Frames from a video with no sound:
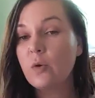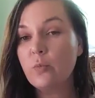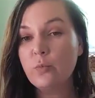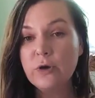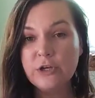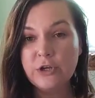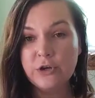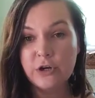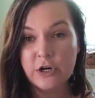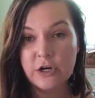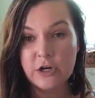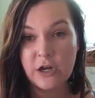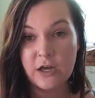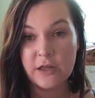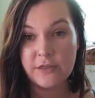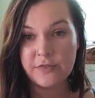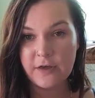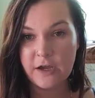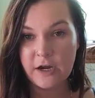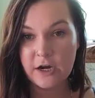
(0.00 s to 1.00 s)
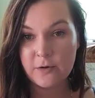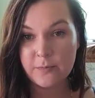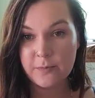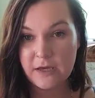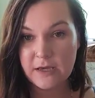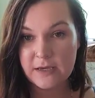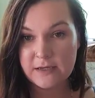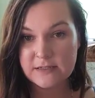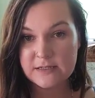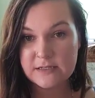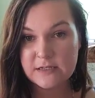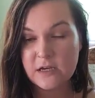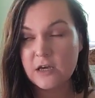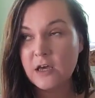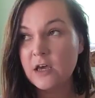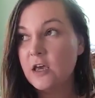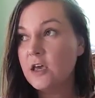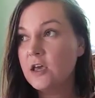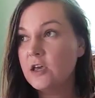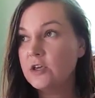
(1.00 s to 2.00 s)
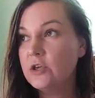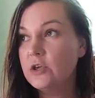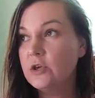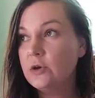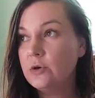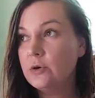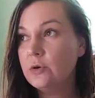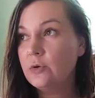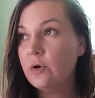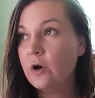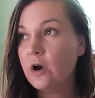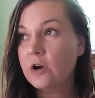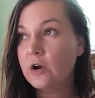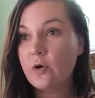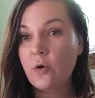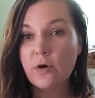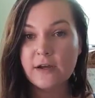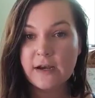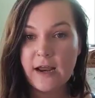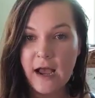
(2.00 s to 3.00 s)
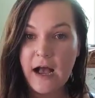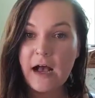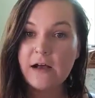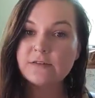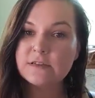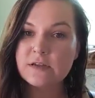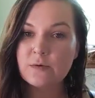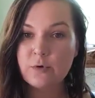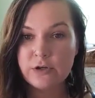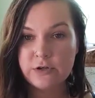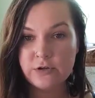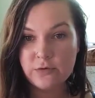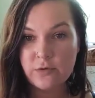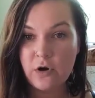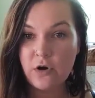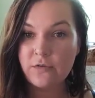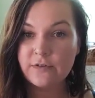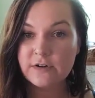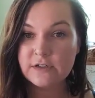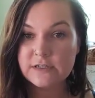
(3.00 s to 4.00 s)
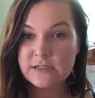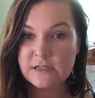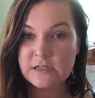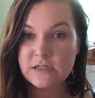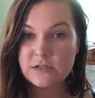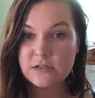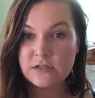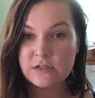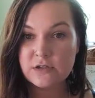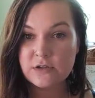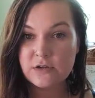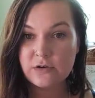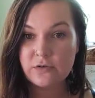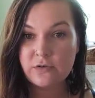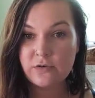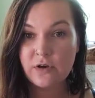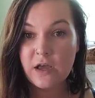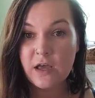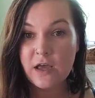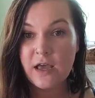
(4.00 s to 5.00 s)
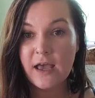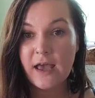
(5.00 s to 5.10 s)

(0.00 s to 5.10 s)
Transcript: when you're a therapist, you are going to have someone who oversees you.